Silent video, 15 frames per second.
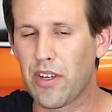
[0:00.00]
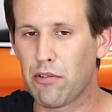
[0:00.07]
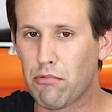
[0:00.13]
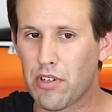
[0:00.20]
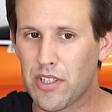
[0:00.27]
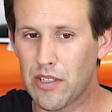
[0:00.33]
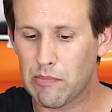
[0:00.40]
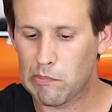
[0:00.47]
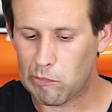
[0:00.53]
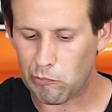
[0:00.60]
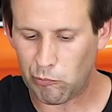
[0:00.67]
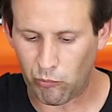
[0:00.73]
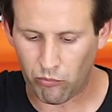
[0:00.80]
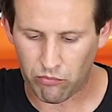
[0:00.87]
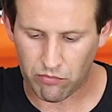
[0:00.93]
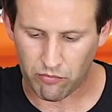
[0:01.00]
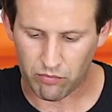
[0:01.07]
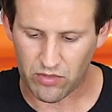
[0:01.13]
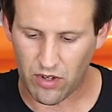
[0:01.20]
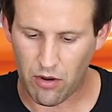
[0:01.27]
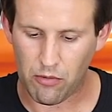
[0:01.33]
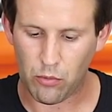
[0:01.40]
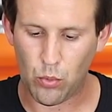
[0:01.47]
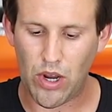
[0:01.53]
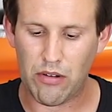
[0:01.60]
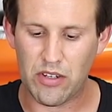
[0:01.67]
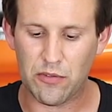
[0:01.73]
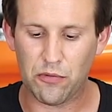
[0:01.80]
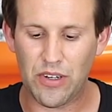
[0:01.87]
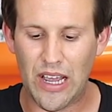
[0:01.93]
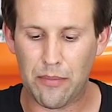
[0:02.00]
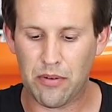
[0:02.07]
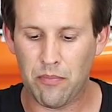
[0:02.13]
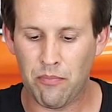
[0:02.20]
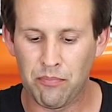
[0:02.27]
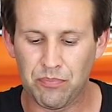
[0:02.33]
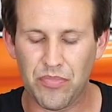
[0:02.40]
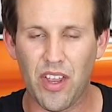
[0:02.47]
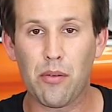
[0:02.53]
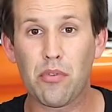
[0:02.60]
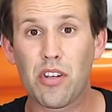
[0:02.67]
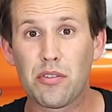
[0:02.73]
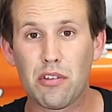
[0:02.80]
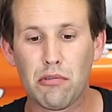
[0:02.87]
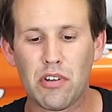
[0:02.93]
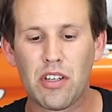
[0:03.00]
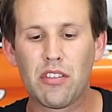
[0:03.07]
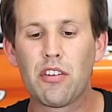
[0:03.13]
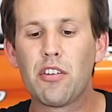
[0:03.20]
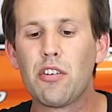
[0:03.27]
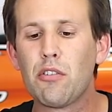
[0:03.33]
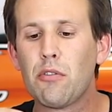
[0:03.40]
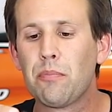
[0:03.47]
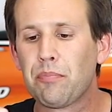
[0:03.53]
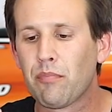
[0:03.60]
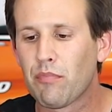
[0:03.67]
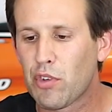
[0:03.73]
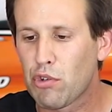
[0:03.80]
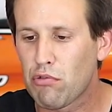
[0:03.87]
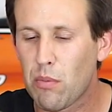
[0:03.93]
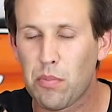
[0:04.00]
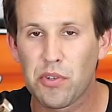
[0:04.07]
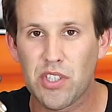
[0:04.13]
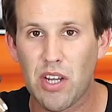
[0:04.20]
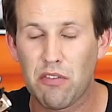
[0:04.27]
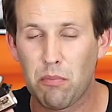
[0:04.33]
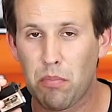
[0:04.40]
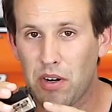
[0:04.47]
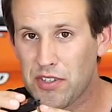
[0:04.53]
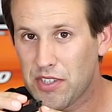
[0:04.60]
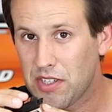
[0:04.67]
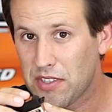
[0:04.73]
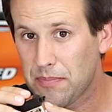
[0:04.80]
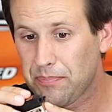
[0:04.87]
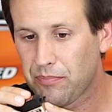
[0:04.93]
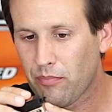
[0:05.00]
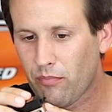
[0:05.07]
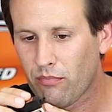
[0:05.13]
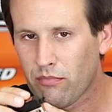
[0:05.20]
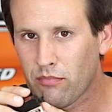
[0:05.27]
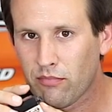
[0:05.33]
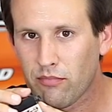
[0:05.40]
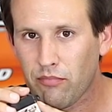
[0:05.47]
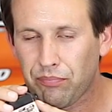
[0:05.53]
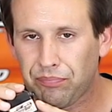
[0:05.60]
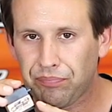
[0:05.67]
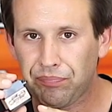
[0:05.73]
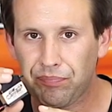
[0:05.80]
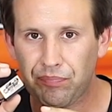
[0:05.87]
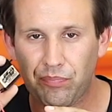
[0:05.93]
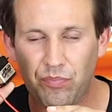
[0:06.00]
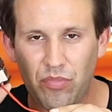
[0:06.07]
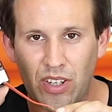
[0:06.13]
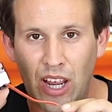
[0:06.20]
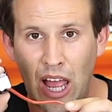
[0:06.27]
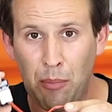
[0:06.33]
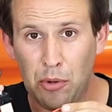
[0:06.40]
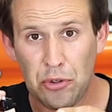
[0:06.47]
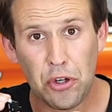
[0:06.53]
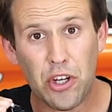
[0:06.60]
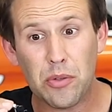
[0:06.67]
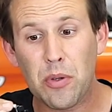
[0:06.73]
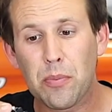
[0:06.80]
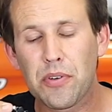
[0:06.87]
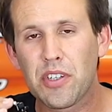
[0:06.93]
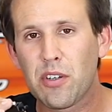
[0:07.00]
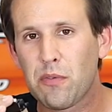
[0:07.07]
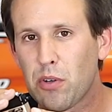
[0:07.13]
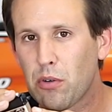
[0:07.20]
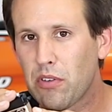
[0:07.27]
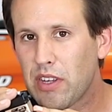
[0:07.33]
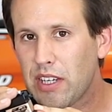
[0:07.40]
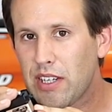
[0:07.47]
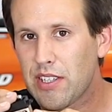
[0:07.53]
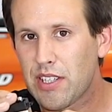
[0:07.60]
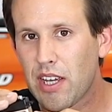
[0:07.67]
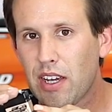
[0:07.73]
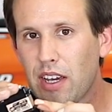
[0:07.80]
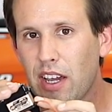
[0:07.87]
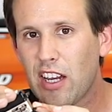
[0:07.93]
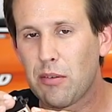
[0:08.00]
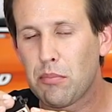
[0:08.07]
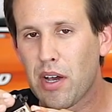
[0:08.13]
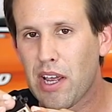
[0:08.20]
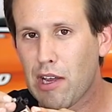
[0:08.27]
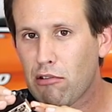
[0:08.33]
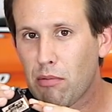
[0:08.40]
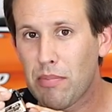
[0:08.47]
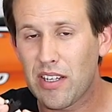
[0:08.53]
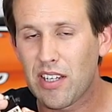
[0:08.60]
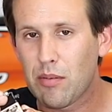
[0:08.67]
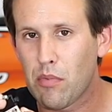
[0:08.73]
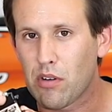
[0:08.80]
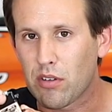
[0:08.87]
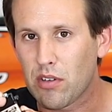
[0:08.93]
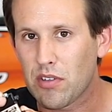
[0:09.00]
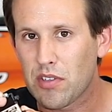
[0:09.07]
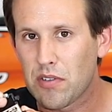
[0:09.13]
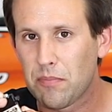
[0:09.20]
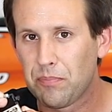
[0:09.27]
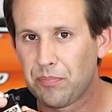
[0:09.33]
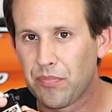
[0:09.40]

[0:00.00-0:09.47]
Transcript: and rudder, whereas flap I'm going to be running the new 777 Pluses. I'm also going to be putting a few of these in my acrobatic models,